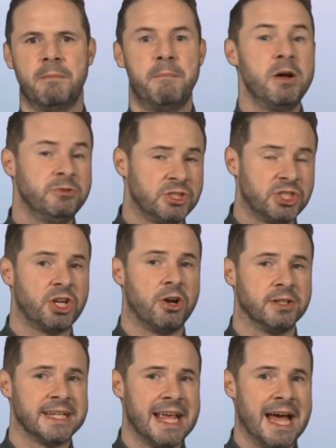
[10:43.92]
Most
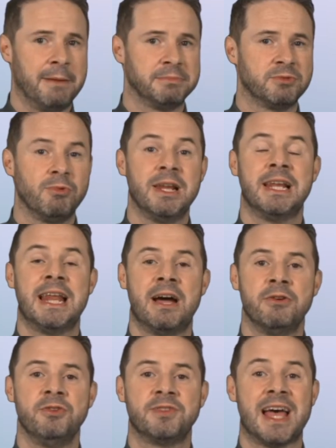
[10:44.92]
charting apps will
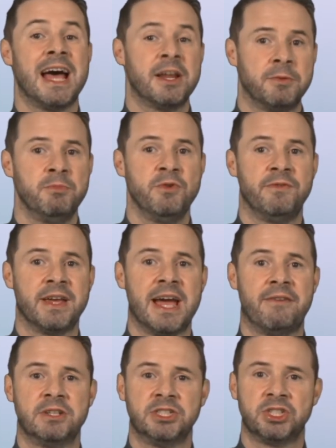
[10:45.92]
allow you to add a moving
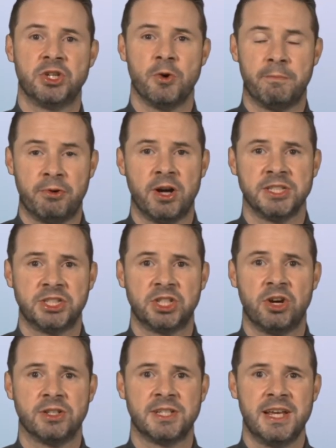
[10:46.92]
average to your price
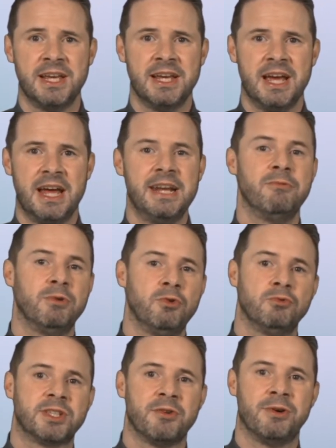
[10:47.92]
chart, and it will
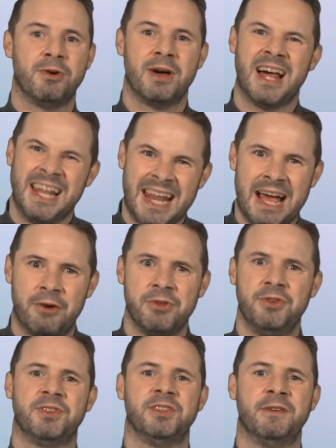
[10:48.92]
also allow
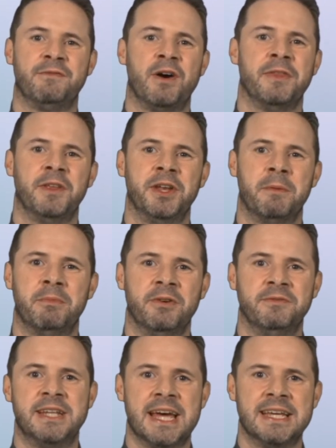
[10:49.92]
you to define the number
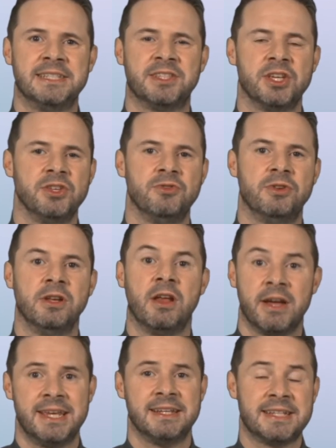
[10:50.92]
of days that you'd
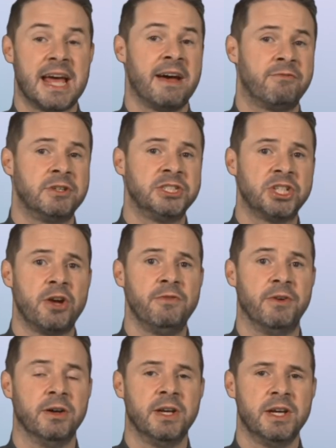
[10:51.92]
like it to average
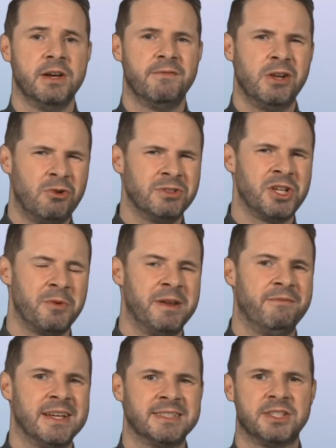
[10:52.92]
over. For long-term
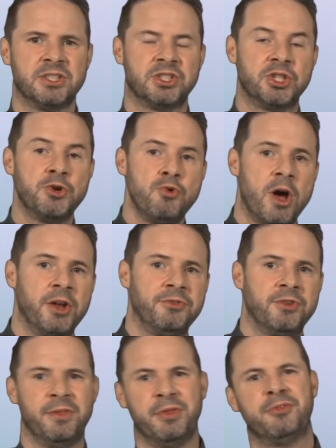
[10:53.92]
investors,
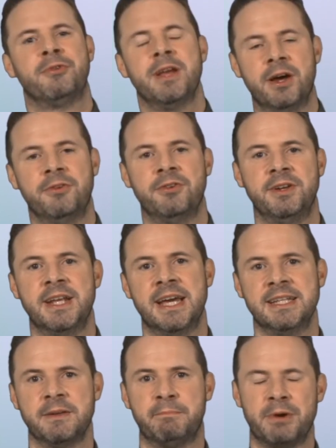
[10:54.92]
200 and 300
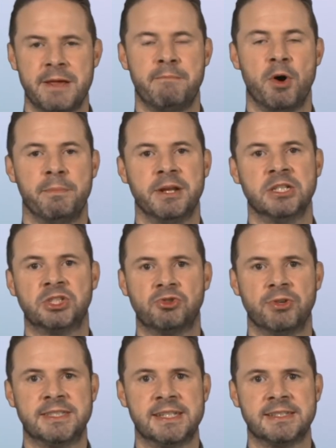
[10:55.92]
days are pretty popular
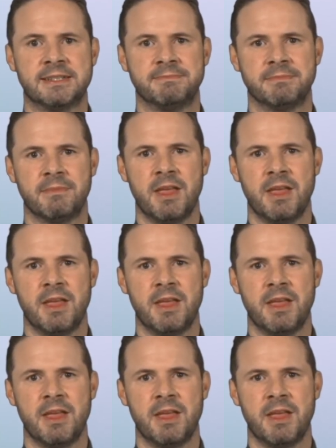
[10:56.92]
choices.